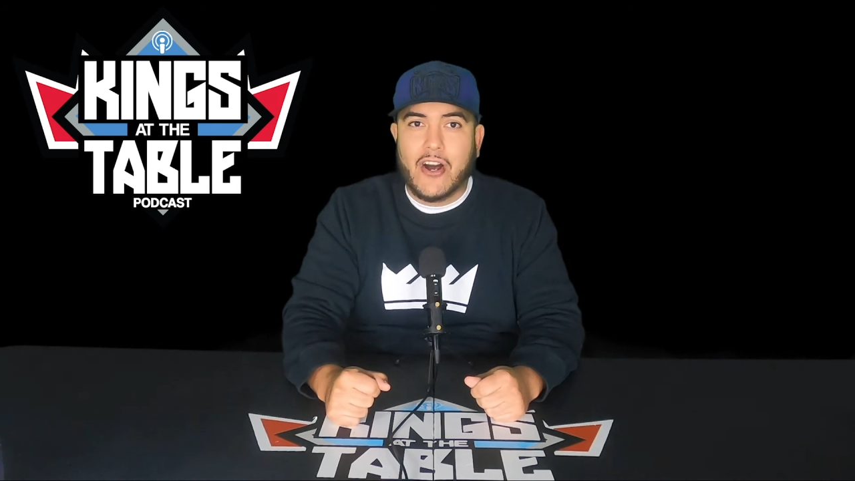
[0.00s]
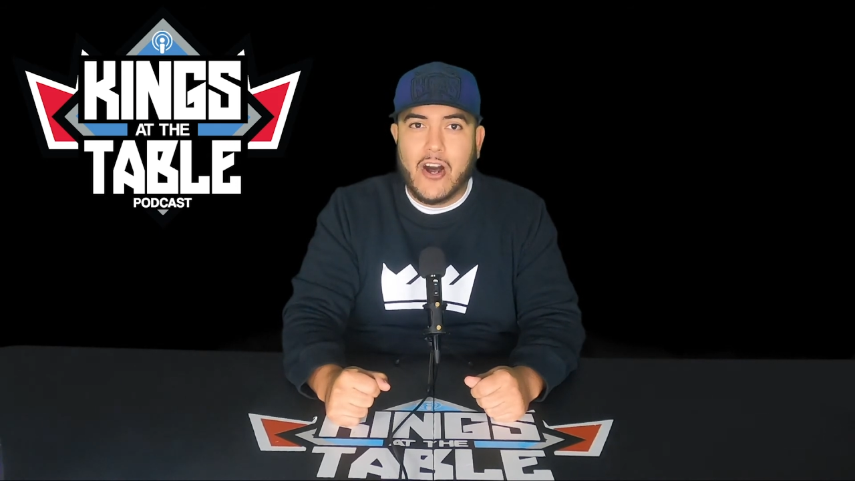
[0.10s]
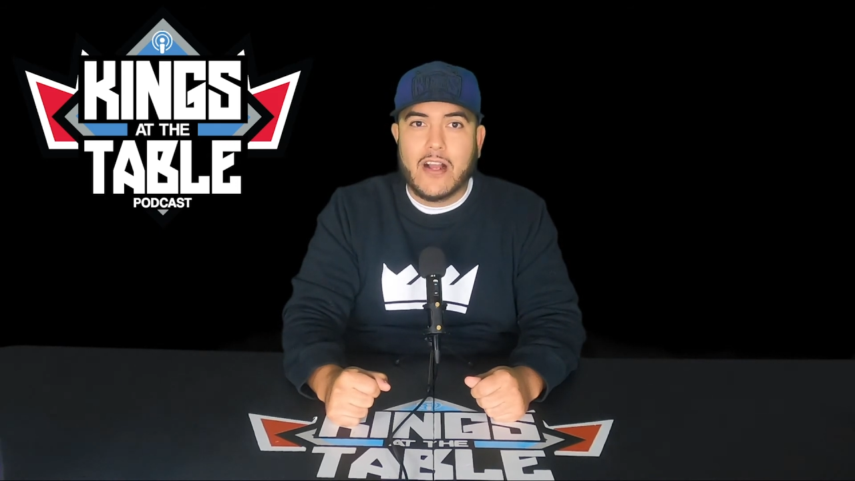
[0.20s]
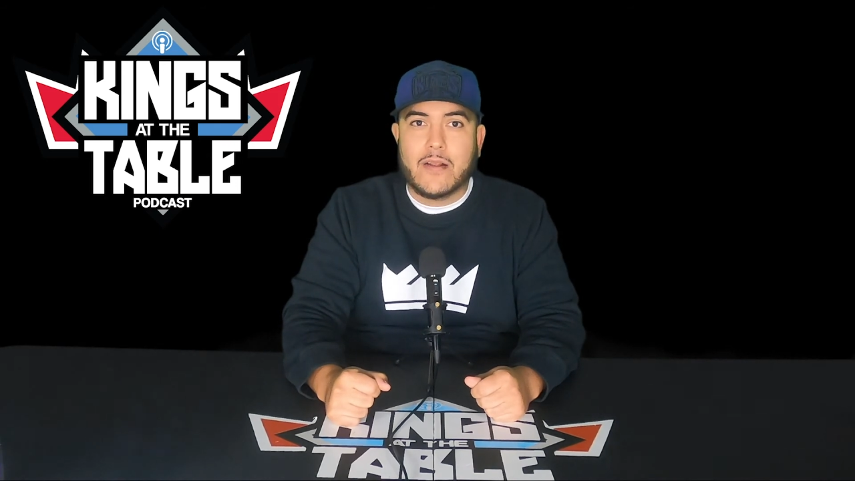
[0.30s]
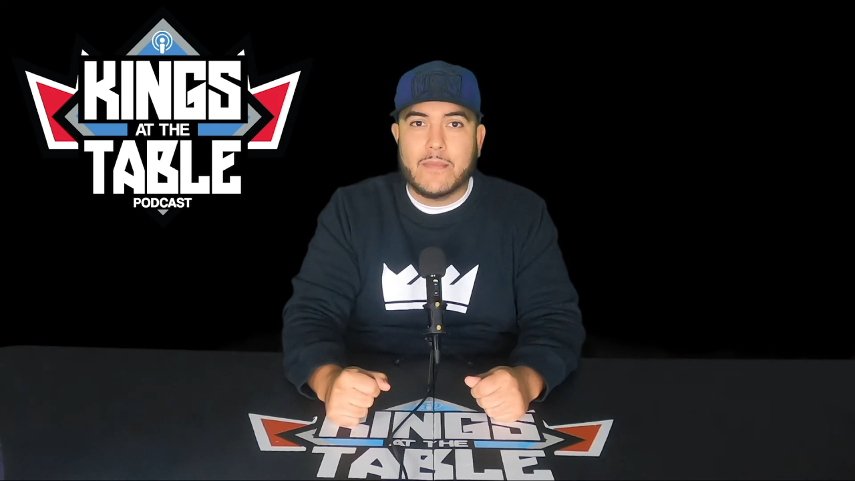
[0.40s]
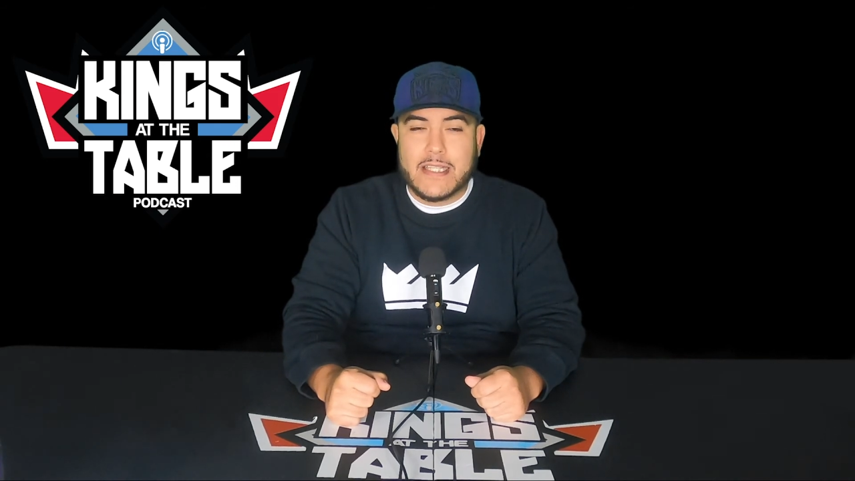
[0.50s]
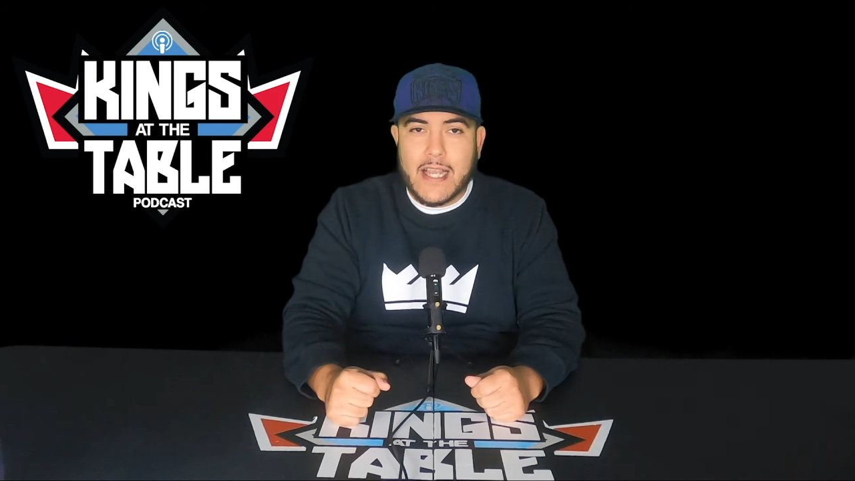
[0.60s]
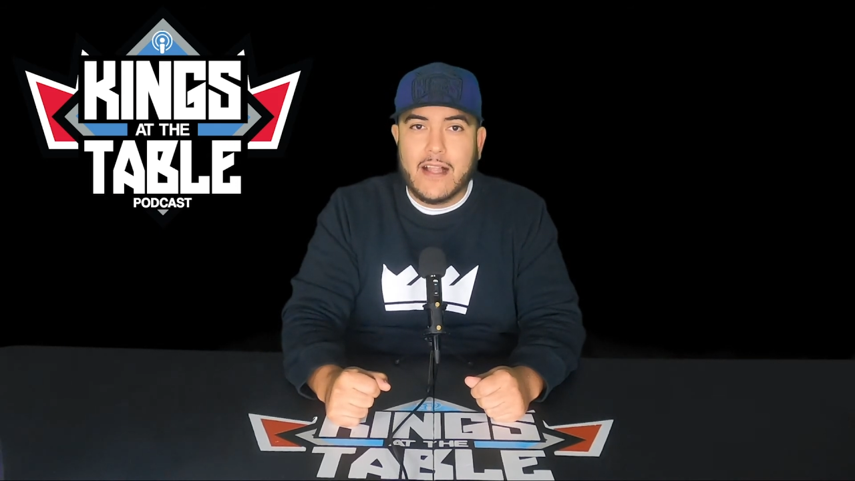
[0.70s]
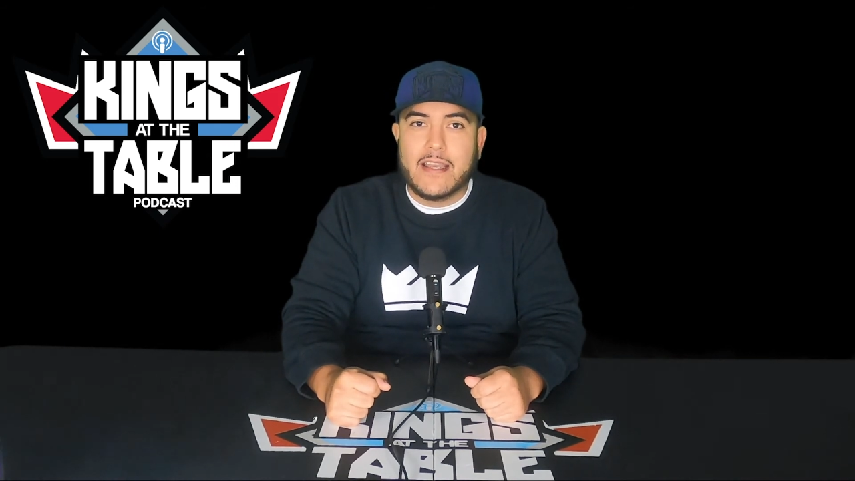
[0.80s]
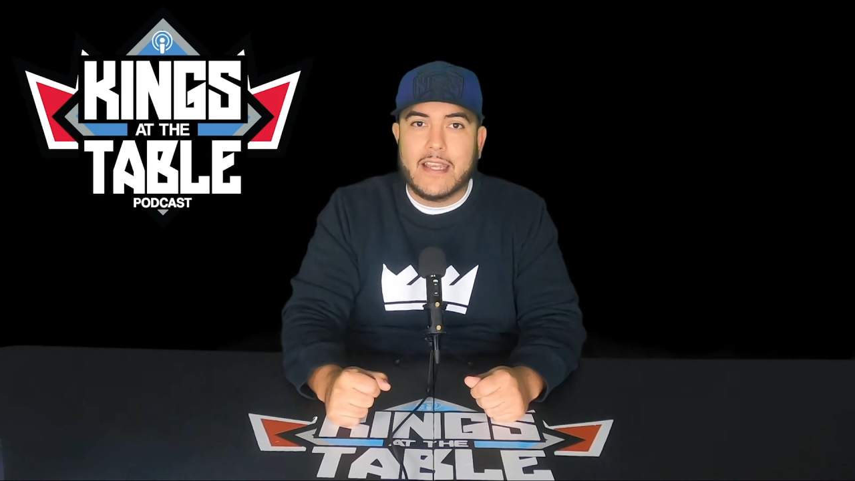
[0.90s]
dog
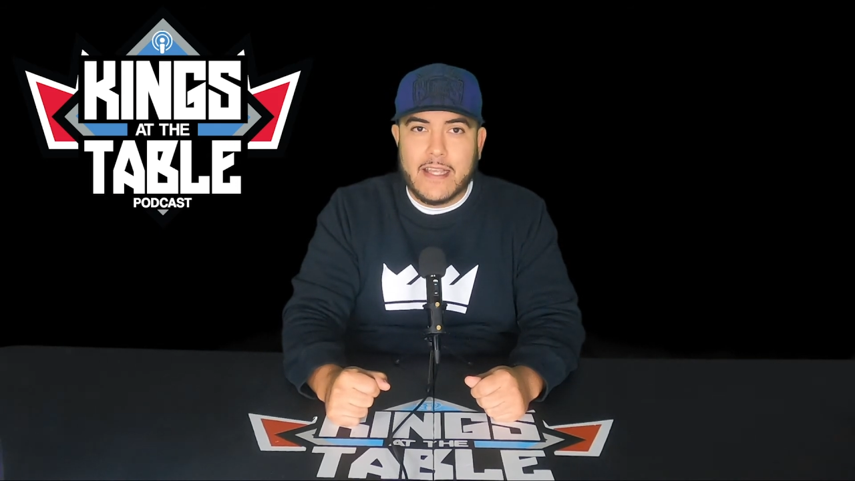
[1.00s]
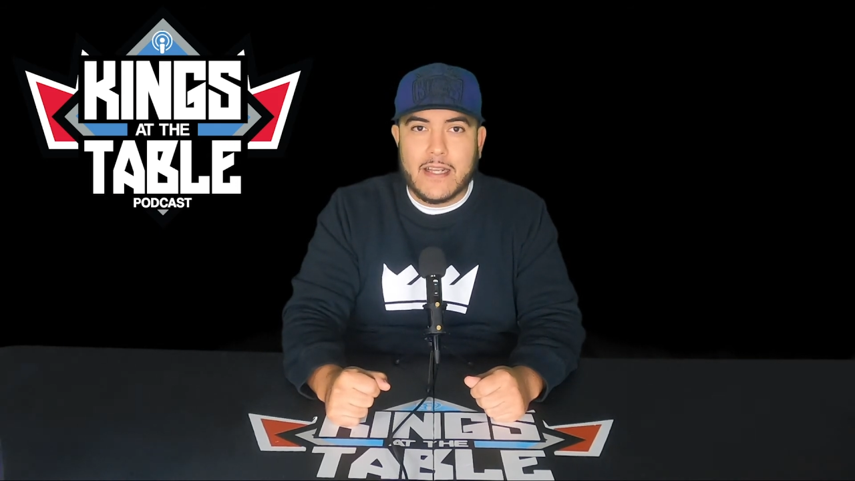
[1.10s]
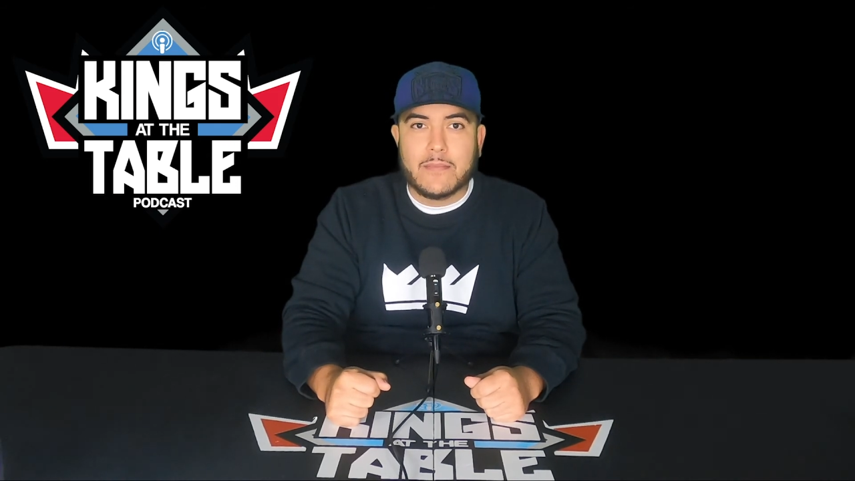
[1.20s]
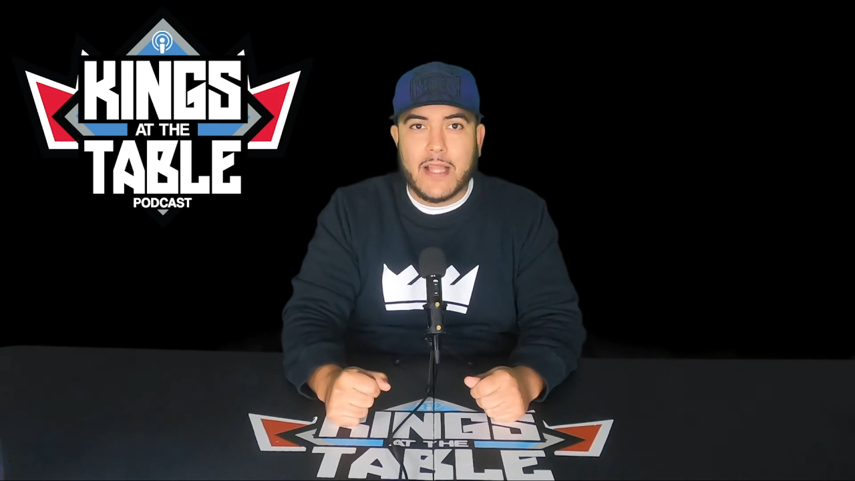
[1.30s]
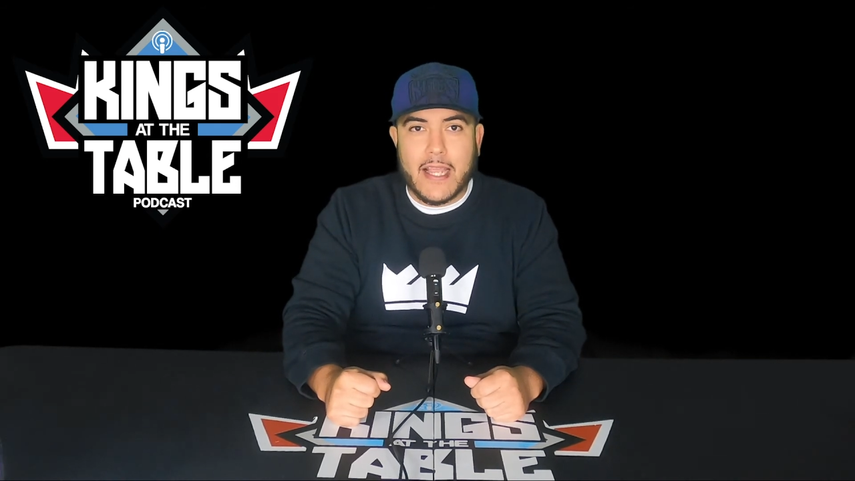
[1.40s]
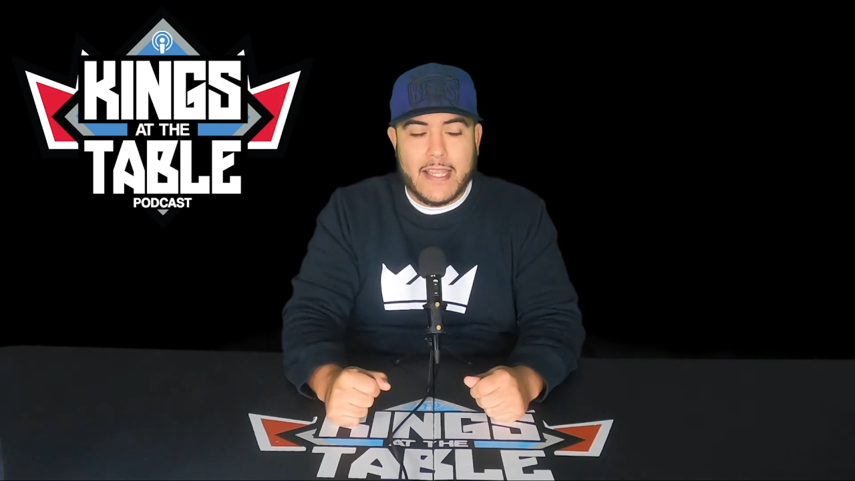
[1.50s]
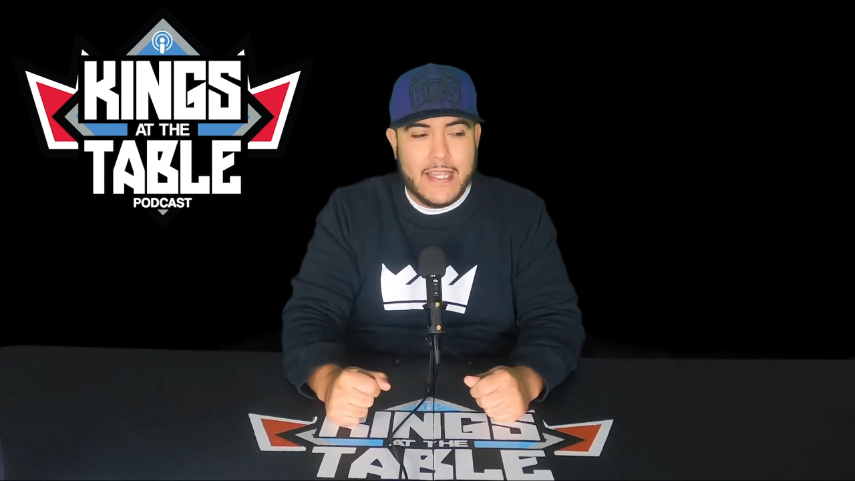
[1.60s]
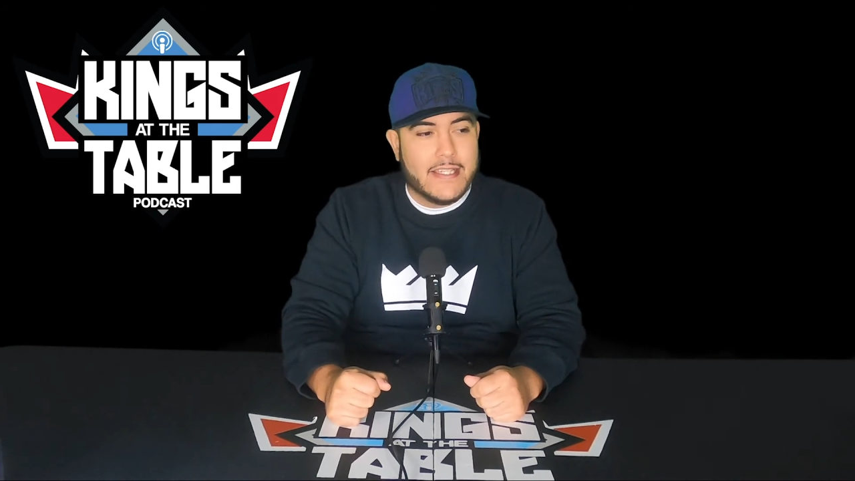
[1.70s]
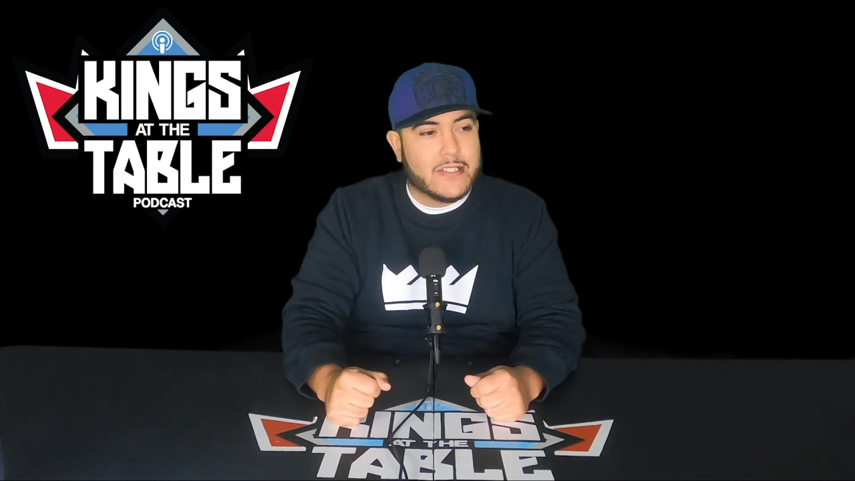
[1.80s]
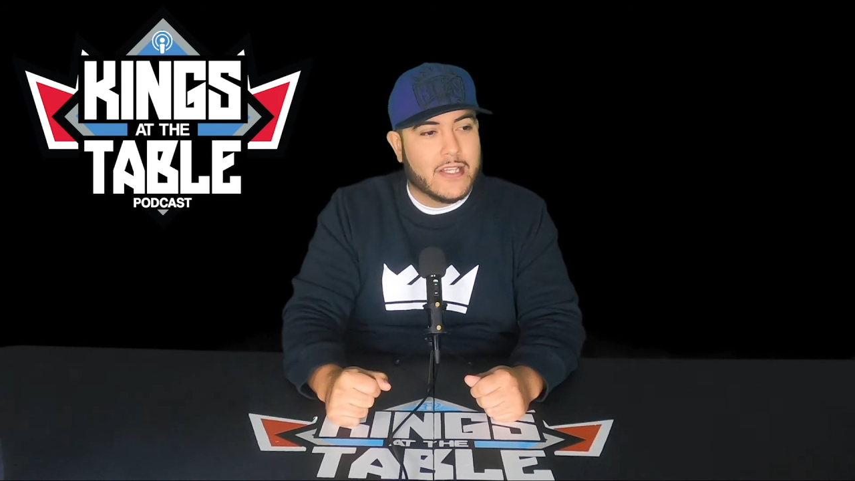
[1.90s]
mentality in him. Like,
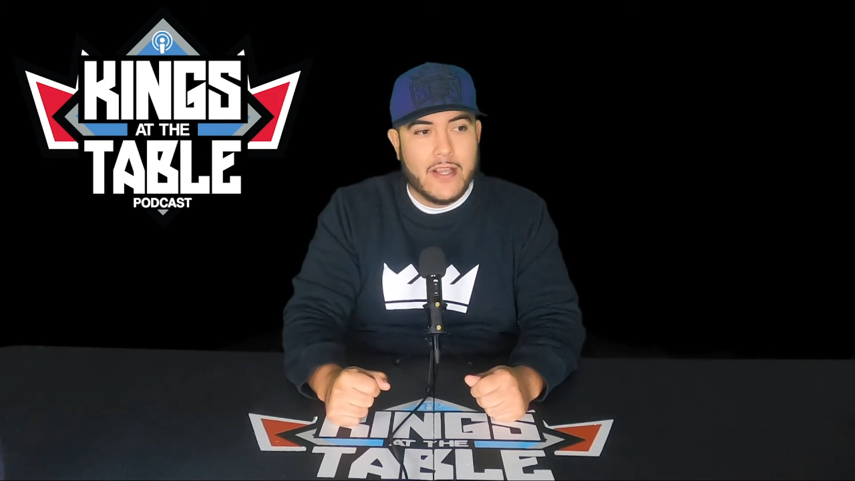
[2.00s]
he's